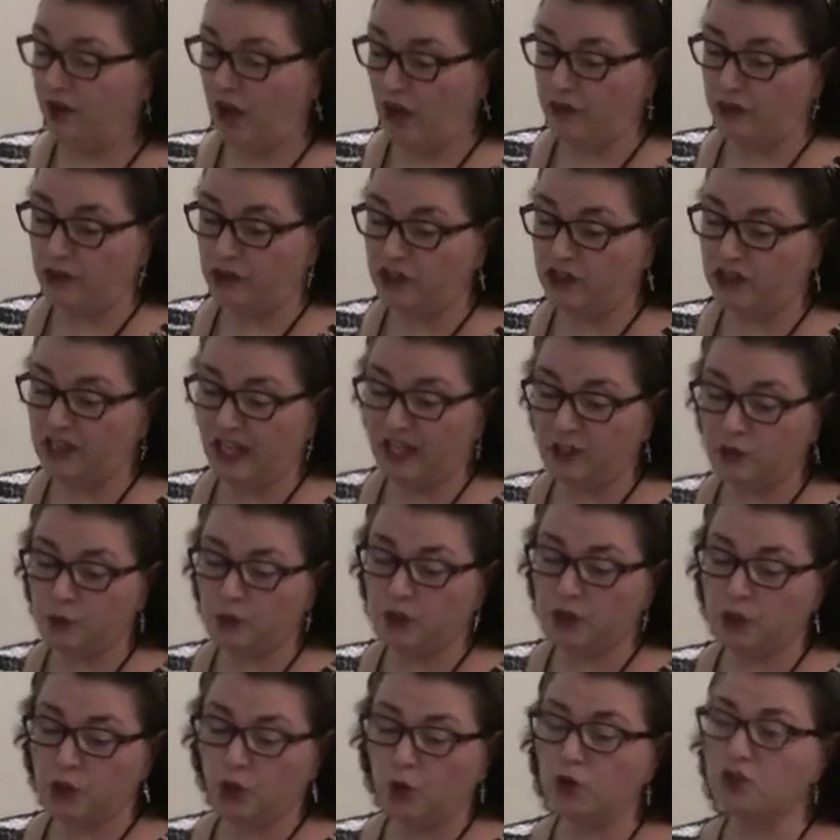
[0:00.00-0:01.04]
other states
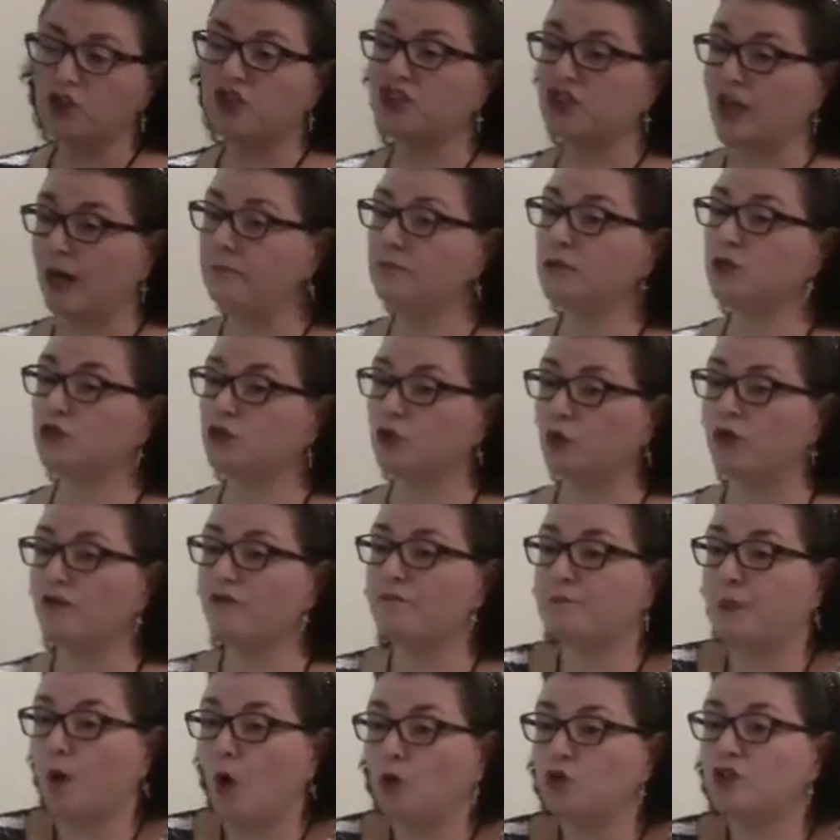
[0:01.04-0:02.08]
which hold some sort
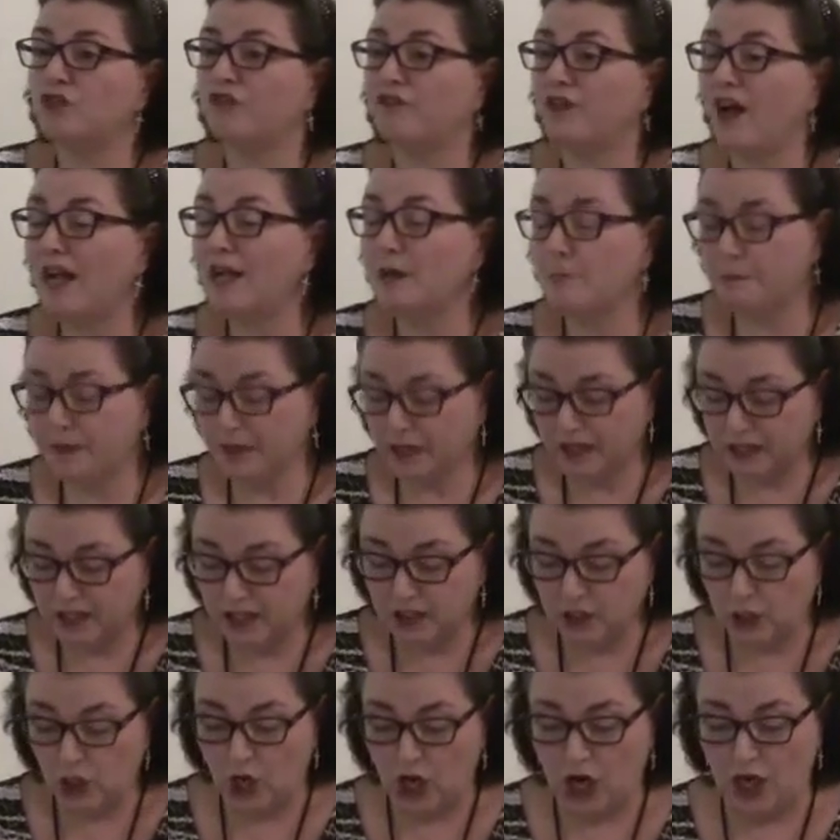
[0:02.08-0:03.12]
of post-viability
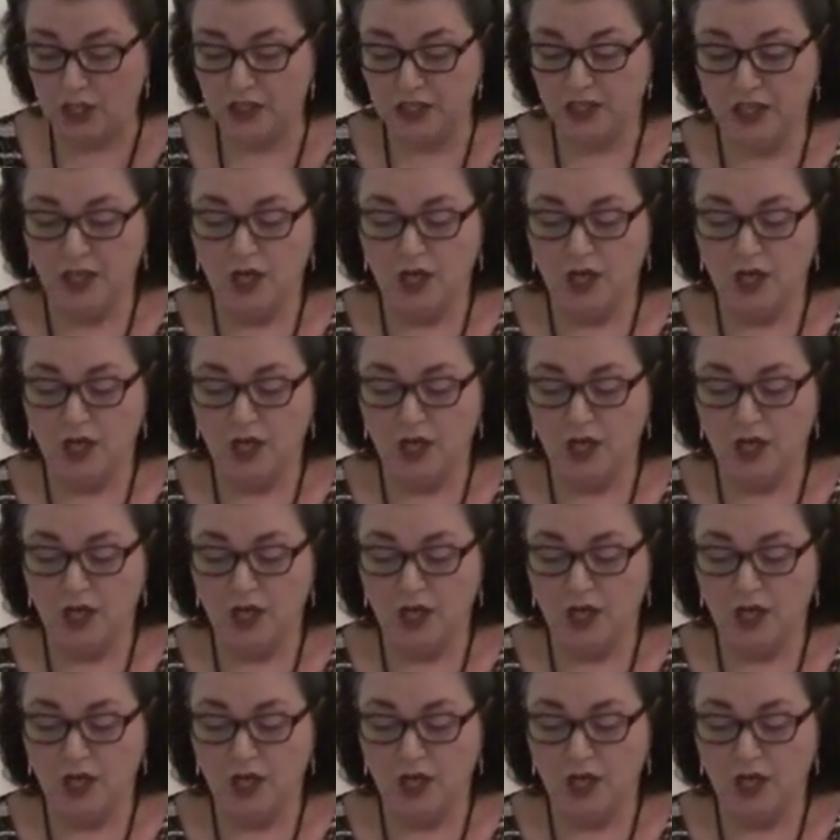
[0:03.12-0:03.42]
law